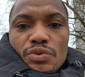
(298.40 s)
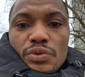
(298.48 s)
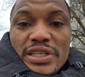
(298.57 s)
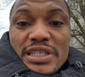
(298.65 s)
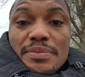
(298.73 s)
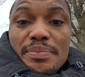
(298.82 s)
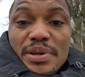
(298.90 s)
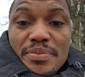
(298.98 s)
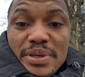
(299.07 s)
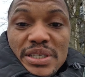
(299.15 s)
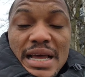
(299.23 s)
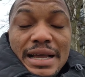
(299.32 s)
which simply
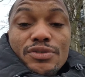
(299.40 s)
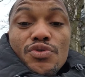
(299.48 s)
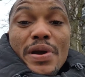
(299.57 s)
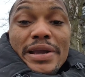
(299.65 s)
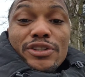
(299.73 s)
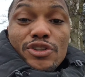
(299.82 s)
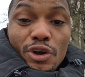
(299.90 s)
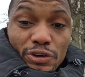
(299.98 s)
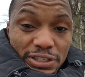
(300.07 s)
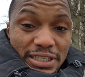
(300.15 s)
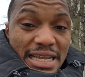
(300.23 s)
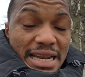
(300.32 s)
means that you were
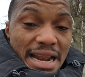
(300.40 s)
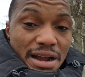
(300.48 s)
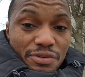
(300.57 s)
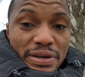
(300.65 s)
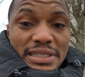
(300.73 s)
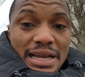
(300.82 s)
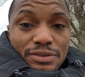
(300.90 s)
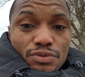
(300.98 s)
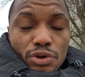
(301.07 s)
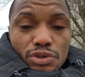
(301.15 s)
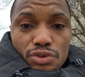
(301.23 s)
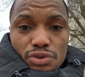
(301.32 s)
taught the language that
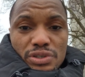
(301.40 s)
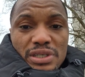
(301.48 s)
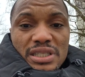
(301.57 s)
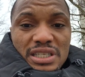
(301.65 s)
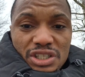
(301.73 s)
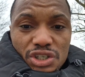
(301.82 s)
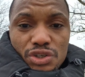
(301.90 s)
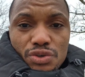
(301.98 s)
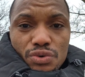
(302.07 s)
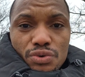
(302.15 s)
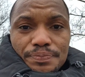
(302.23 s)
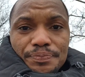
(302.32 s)
was used in teaching
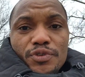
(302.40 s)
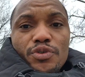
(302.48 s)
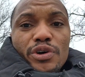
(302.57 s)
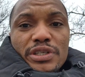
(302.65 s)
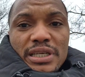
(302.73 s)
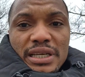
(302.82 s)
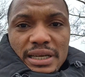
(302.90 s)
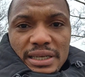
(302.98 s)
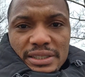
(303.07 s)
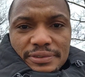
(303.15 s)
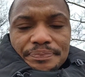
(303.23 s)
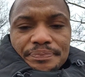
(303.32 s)
you was
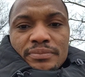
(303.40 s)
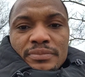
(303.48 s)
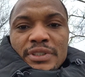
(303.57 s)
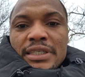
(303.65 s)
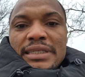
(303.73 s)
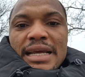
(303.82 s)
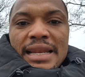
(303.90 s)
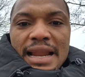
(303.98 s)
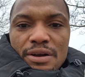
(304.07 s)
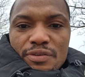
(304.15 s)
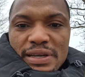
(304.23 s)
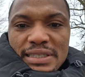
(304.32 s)
English. The
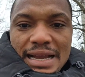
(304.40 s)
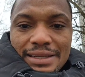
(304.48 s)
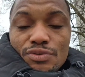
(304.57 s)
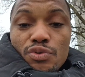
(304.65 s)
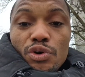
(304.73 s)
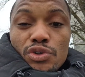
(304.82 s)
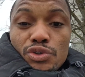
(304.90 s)
language that was